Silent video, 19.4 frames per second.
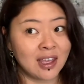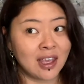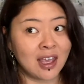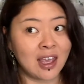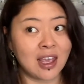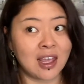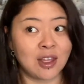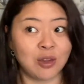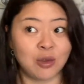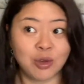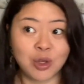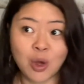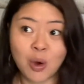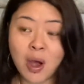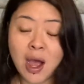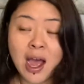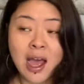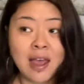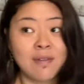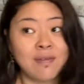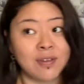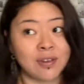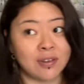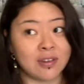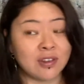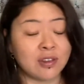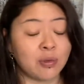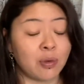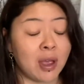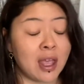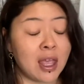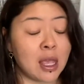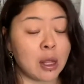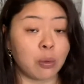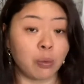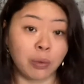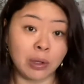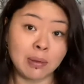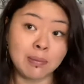and you know I feel this way,
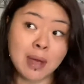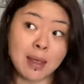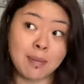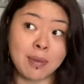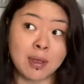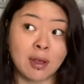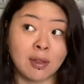and we might be